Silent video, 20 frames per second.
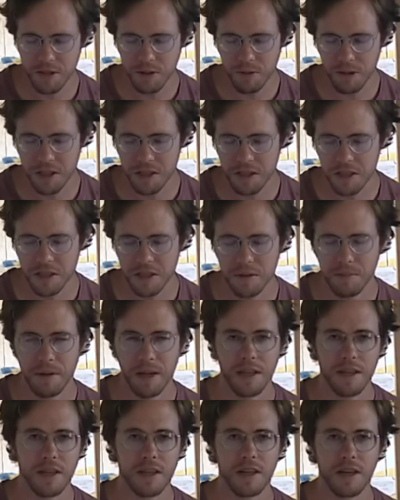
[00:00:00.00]
Like one system
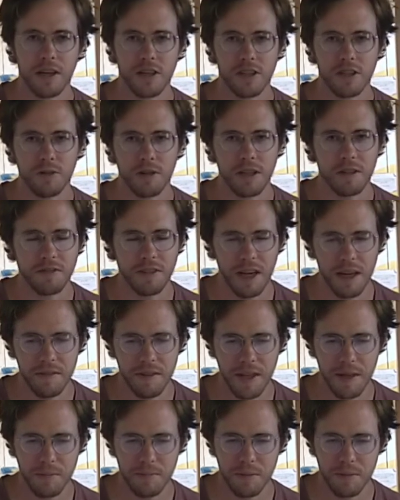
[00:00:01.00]
might need a 125
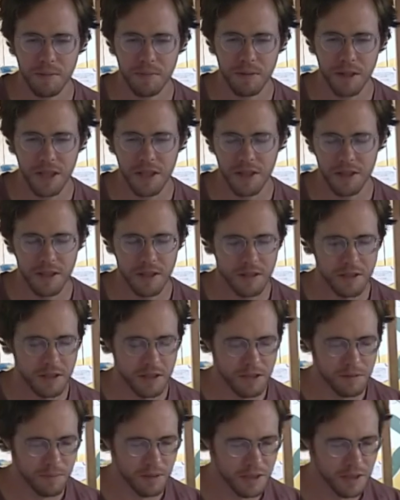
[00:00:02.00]
amp breaker, another
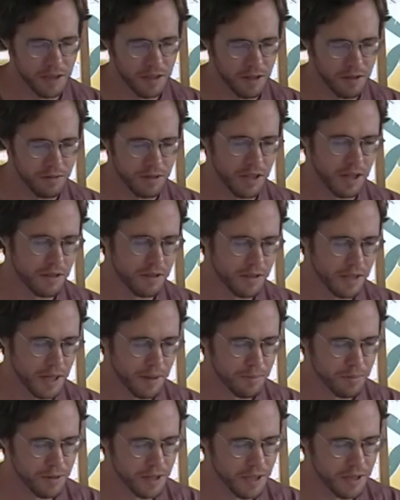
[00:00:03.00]
system might need a 300
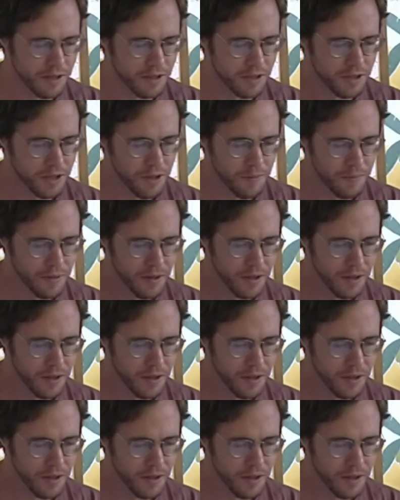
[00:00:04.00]
amp breaker. So